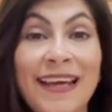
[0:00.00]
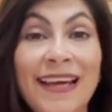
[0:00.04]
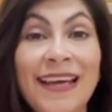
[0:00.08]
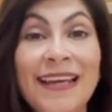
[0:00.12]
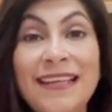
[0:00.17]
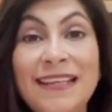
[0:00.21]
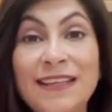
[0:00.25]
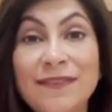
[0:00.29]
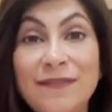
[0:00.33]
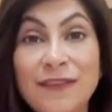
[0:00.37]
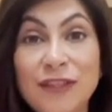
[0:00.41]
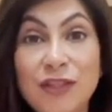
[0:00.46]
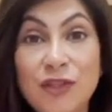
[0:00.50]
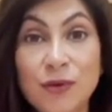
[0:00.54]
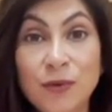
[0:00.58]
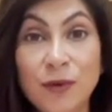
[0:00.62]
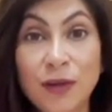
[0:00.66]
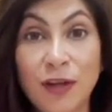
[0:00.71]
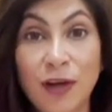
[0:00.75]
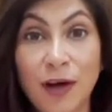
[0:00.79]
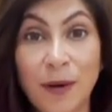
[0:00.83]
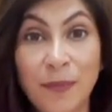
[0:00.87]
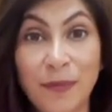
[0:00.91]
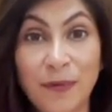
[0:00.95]

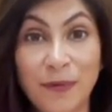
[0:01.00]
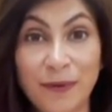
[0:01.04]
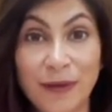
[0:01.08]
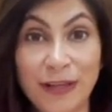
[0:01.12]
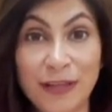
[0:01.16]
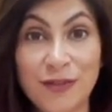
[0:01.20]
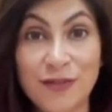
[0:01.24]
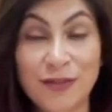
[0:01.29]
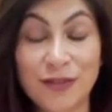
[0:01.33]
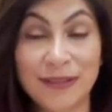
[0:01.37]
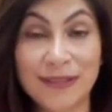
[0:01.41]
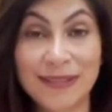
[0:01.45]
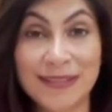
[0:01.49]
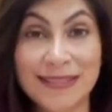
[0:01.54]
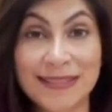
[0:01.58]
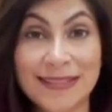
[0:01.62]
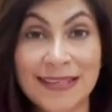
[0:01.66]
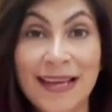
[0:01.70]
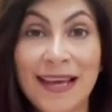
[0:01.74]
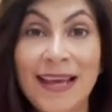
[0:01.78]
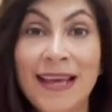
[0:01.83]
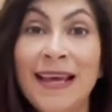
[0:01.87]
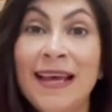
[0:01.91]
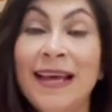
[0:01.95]
individual operations.
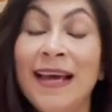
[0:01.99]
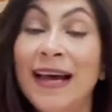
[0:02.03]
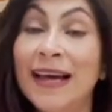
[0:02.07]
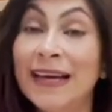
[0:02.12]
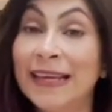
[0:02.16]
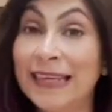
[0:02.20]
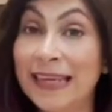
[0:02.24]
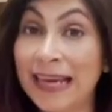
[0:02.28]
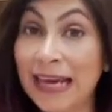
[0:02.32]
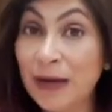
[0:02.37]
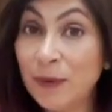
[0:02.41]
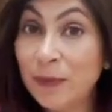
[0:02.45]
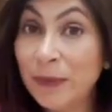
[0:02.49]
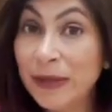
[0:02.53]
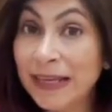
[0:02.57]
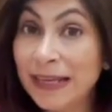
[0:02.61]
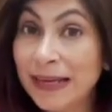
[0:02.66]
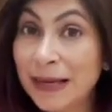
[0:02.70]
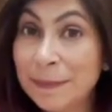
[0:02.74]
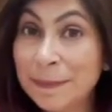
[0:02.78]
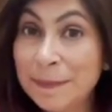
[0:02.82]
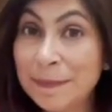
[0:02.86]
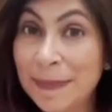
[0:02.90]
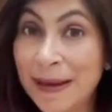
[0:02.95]
Again, we
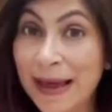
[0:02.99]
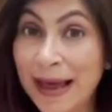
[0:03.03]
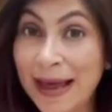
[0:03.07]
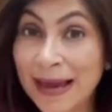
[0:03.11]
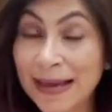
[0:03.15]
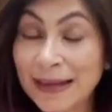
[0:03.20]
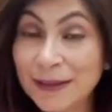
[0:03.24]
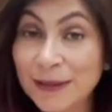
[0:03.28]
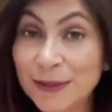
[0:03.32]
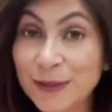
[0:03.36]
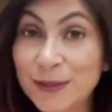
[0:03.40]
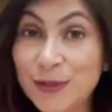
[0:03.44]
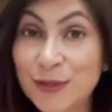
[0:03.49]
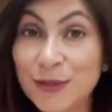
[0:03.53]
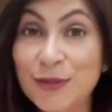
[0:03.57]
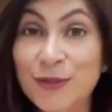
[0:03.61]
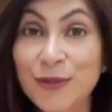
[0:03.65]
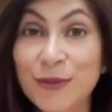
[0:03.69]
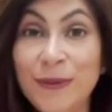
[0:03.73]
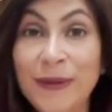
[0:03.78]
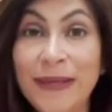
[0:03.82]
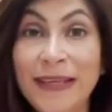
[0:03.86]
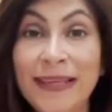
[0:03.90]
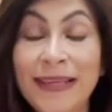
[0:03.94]
come back to
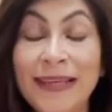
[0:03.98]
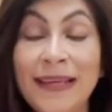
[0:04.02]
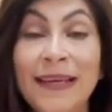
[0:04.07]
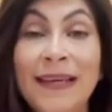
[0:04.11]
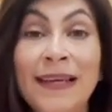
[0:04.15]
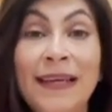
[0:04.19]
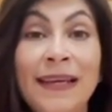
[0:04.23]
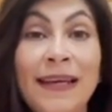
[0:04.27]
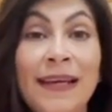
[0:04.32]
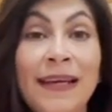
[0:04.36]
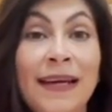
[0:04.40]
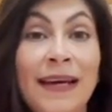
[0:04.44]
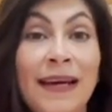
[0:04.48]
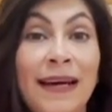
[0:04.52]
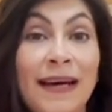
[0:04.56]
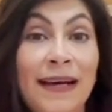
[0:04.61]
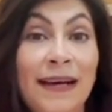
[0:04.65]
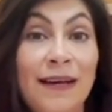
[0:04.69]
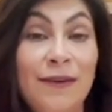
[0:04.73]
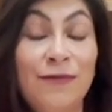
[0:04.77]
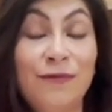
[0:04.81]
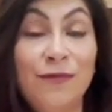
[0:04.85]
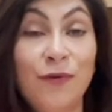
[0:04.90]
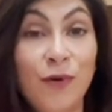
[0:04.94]
doing
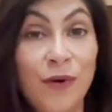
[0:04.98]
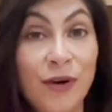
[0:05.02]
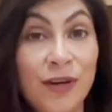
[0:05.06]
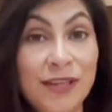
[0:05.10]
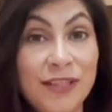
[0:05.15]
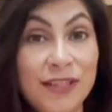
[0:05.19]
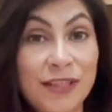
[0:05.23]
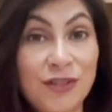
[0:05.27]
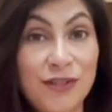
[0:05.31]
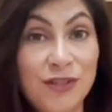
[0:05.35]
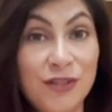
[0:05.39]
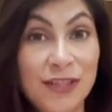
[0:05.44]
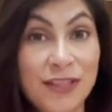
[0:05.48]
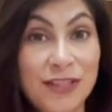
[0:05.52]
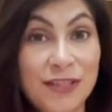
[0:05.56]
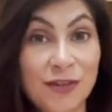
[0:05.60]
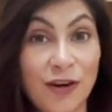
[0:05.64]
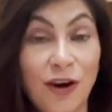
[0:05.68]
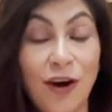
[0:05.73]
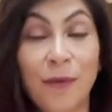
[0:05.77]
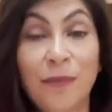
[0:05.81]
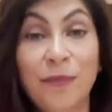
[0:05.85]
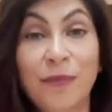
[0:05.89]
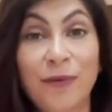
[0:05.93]
uh, four digit
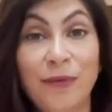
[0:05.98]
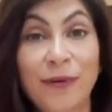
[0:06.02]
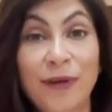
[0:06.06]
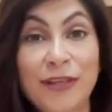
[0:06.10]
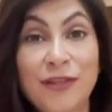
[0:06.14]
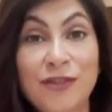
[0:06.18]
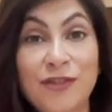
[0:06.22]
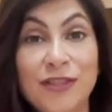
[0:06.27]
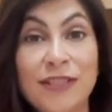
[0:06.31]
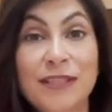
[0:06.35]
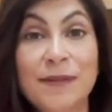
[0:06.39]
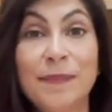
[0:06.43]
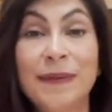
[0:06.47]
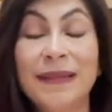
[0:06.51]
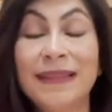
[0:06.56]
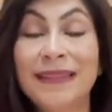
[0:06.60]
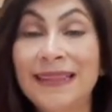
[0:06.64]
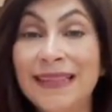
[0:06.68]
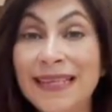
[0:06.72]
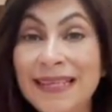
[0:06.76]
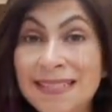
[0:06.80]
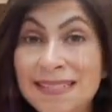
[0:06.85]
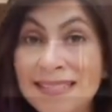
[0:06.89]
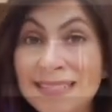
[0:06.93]
operations,
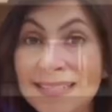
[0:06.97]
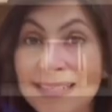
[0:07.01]
but this